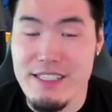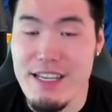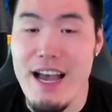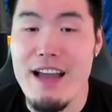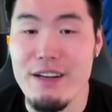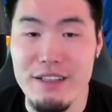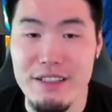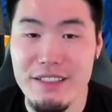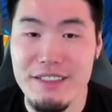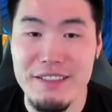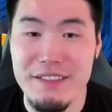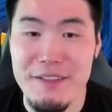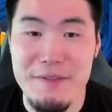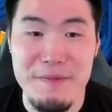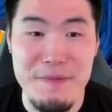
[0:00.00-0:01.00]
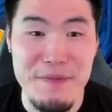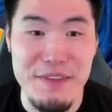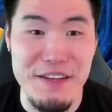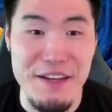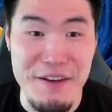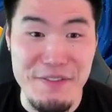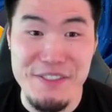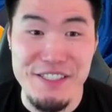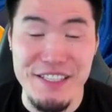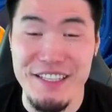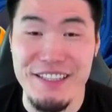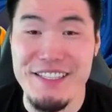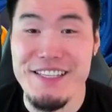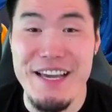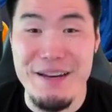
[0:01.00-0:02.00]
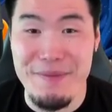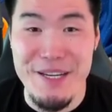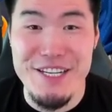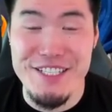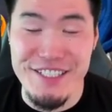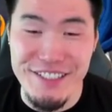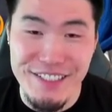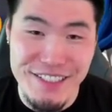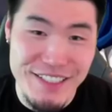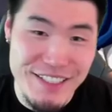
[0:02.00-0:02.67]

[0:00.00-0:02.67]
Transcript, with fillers: tired of seeing this animation.